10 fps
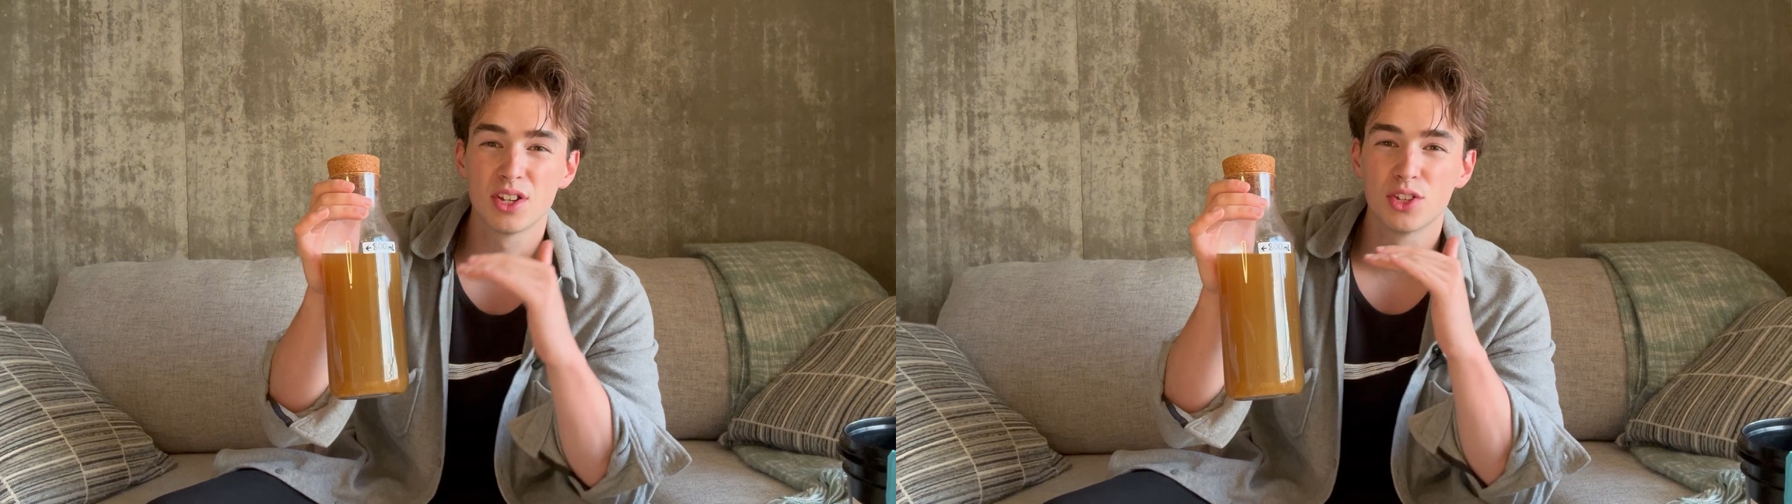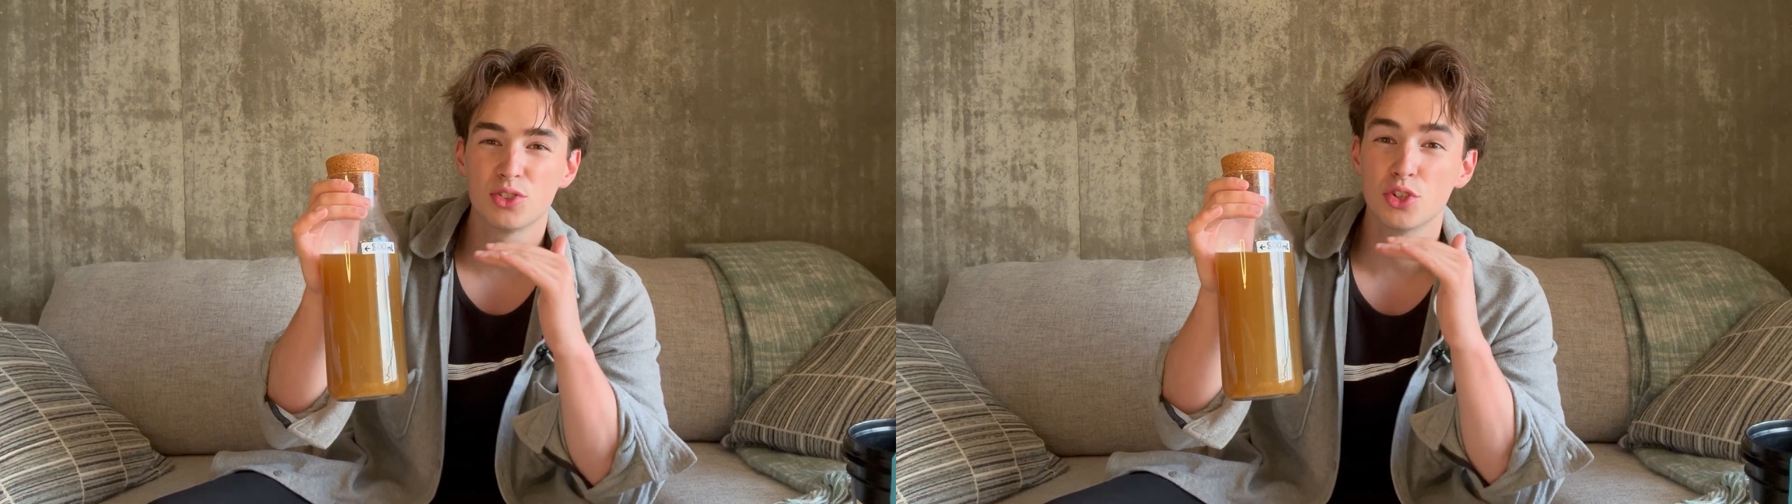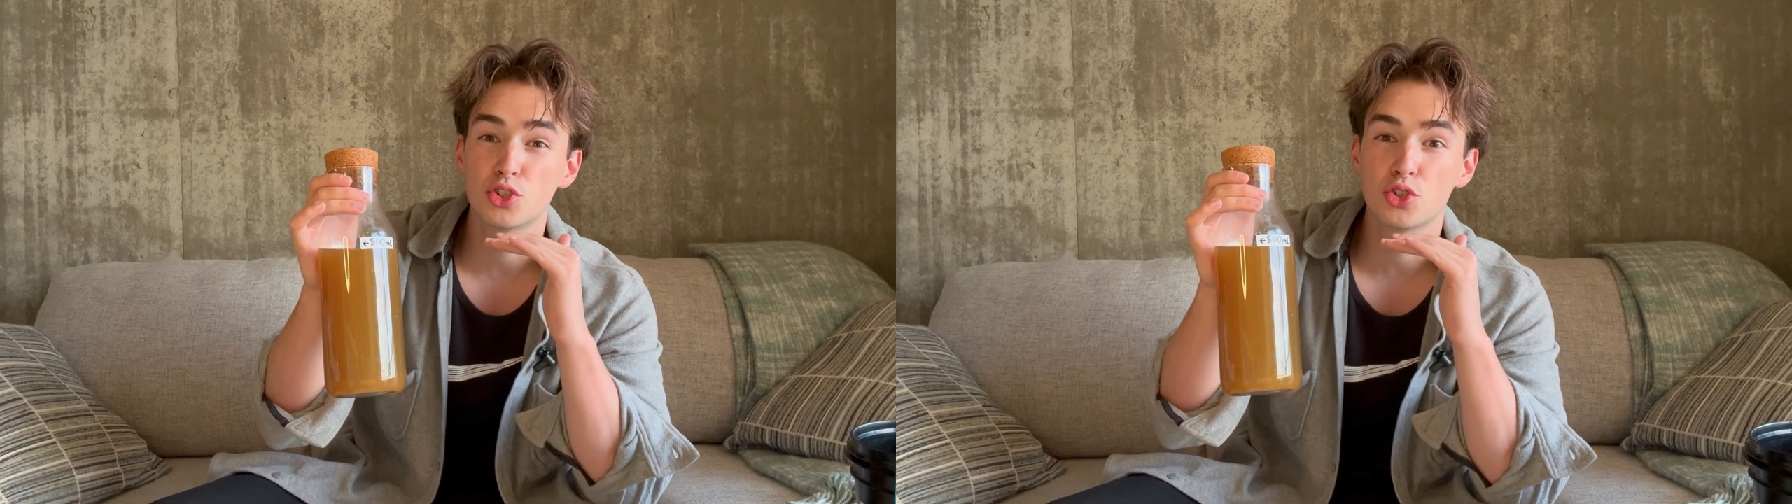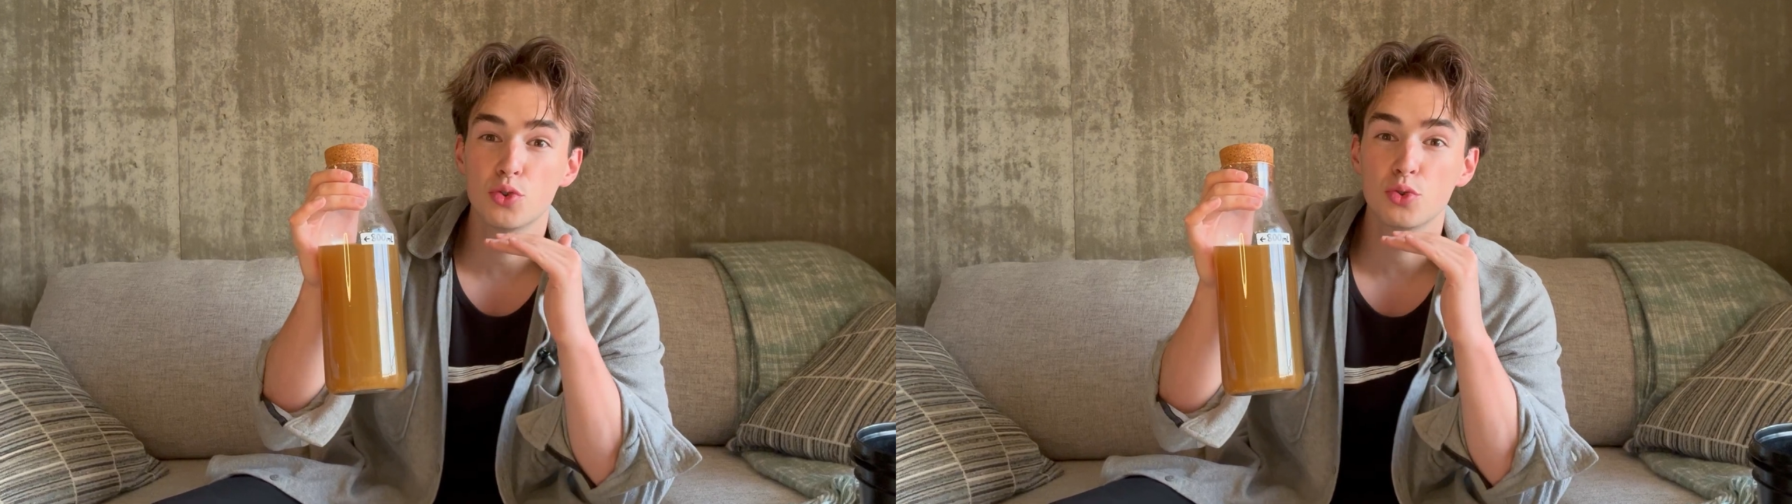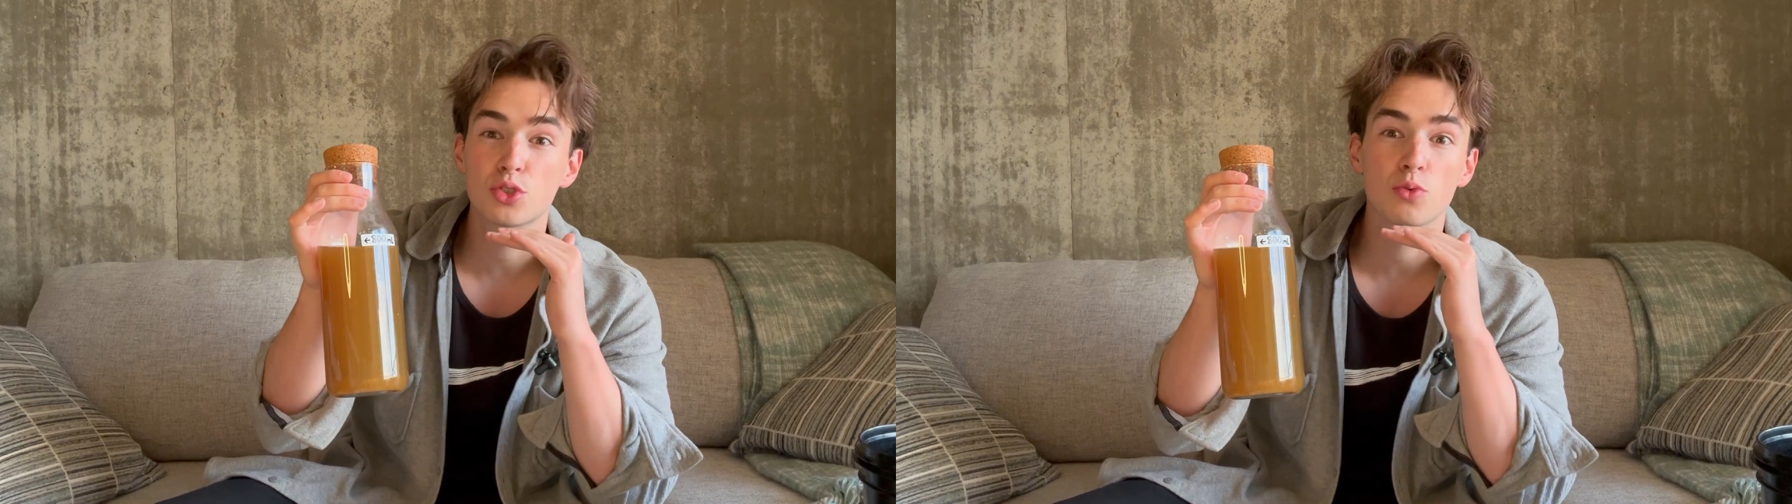the
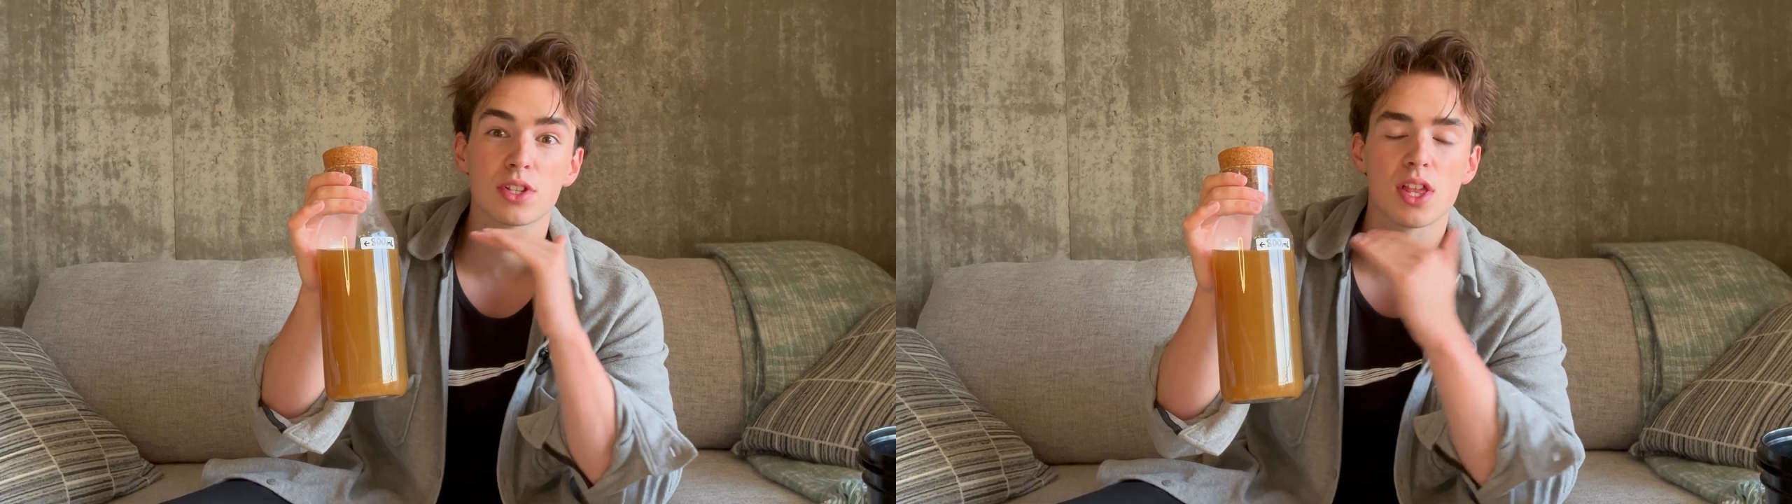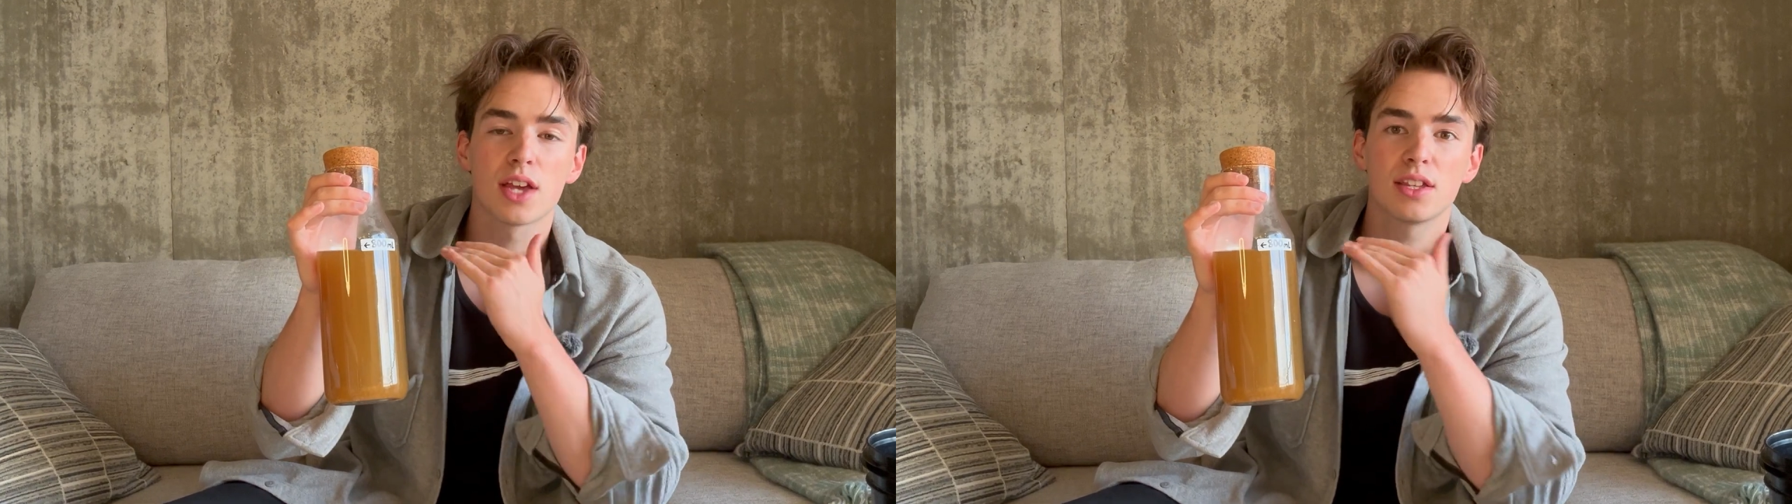juice was like